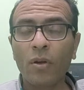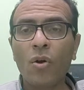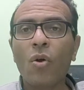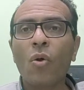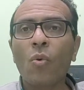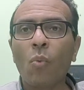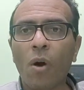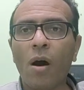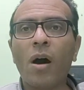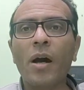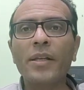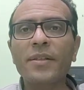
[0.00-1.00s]

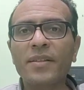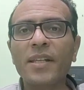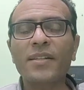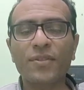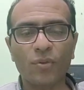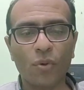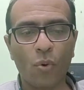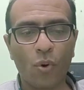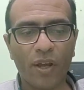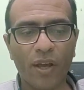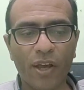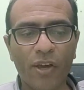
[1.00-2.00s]
why this
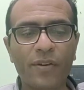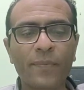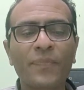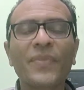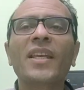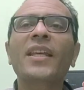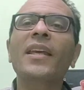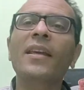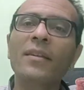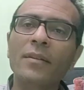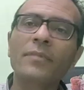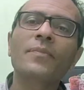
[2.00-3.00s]
occurs in
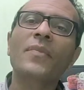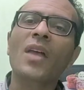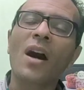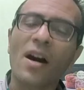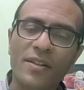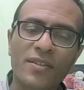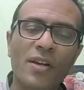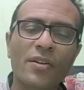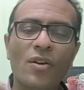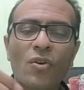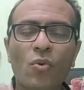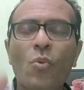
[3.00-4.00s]
other
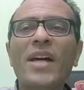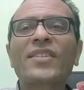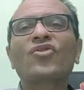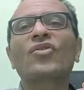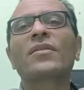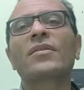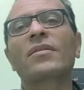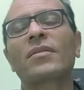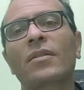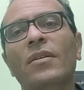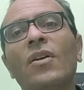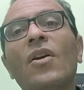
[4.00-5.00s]
questions.
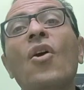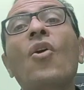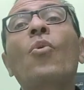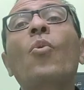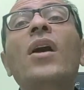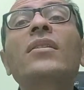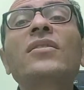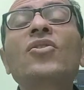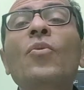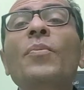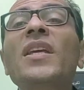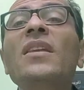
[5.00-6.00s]
What do you
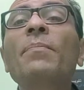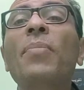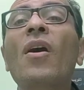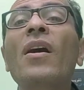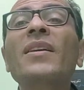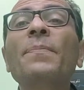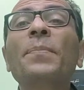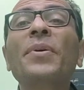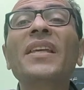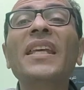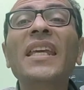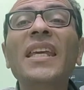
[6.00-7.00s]
mean by
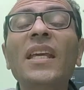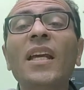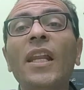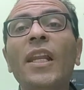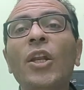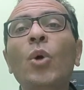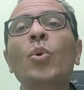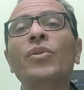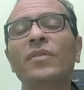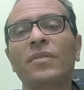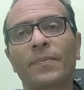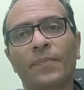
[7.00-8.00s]
preload?
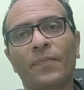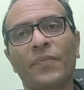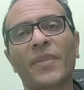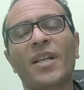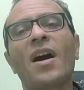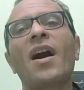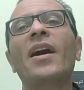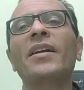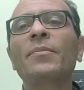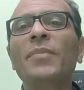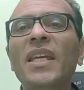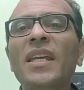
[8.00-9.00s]
I
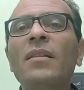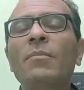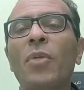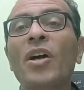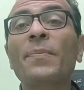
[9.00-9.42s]
mean by